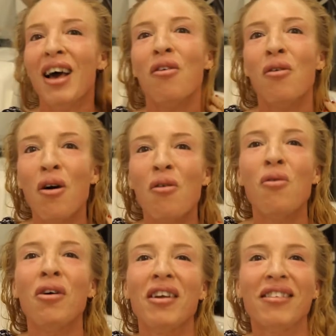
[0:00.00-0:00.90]
Well,
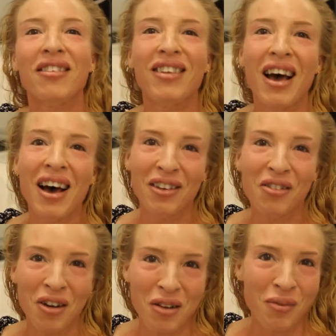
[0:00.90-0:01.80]
what a star
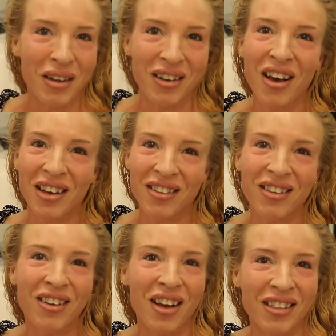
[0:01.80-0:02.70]
treatment. Like
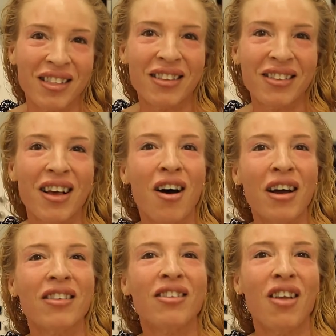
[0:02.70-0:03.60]
this,
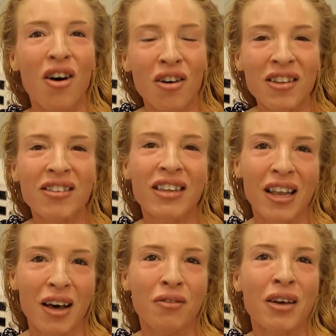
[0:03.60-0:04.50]
I honestly
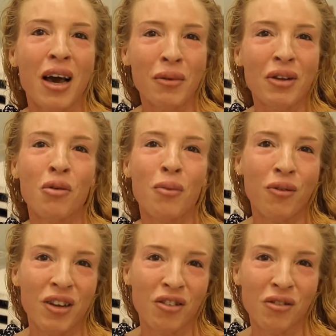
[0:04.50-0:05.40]
love coming to a
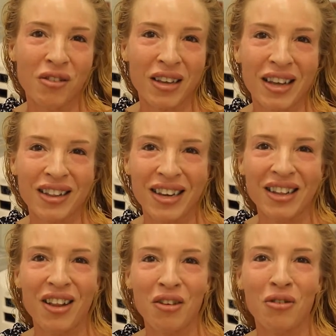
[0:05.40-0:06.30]
professional skin
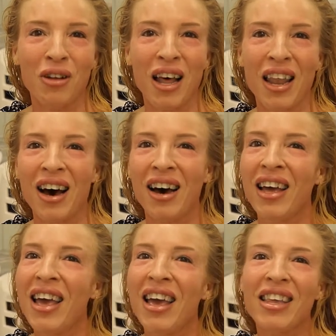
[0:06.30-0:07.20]
clinic like
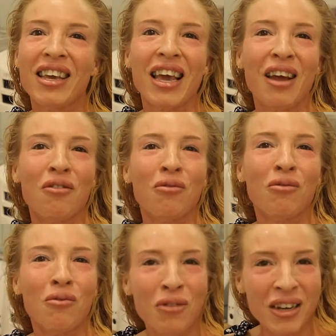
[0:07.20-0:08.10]
Oolala. You get
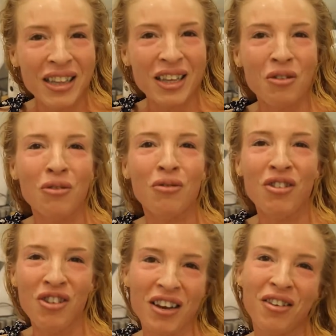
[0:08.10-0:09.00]
really good
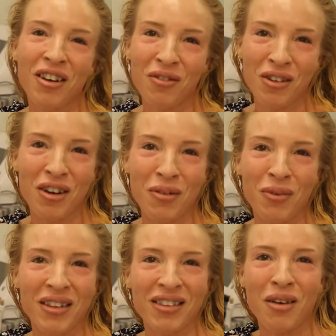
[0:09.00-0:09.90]
regenerative
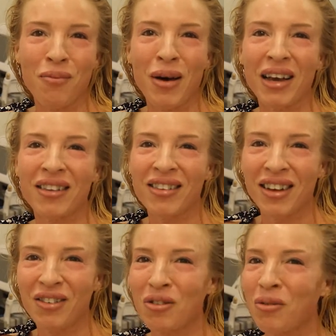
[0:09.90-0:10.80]
treatments that pack
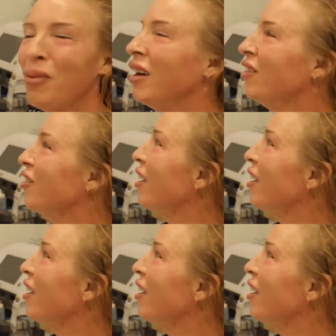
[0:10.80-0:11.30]
such a good punch.